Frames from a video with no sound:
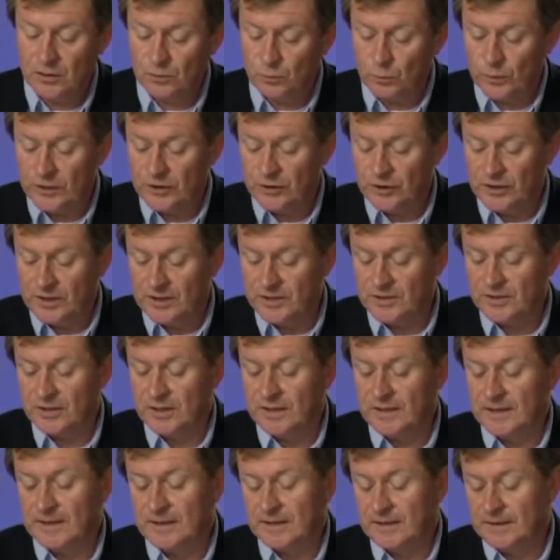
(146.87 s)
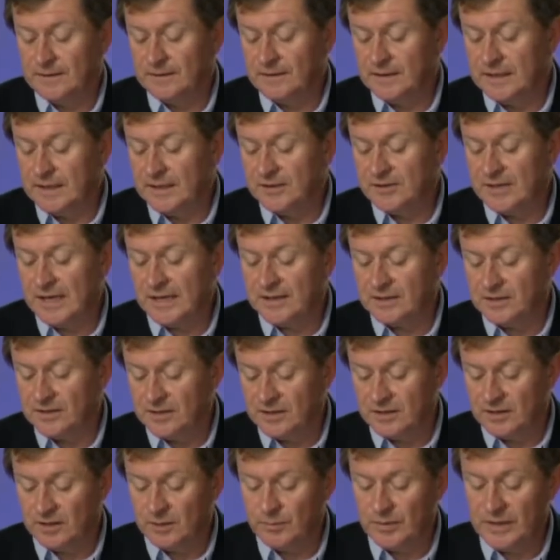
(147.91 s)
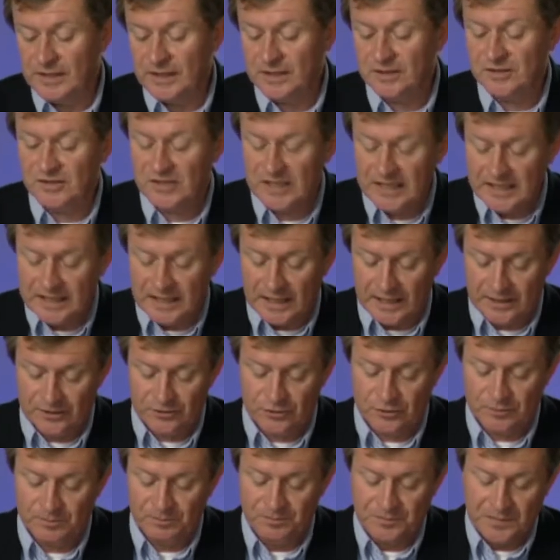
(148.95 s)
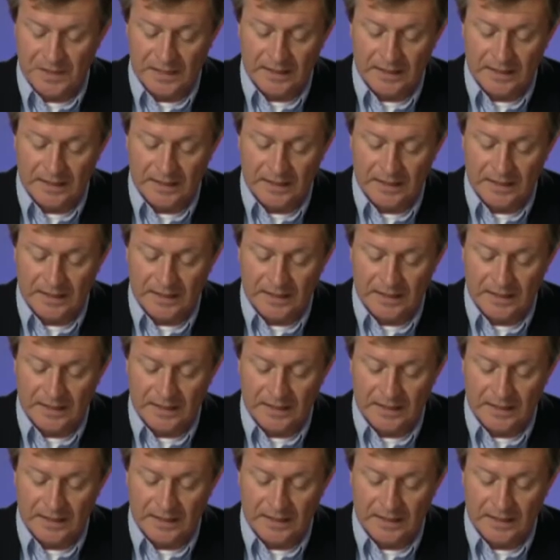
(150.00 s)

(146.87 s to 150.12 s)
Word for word: which is the second term here, C prime,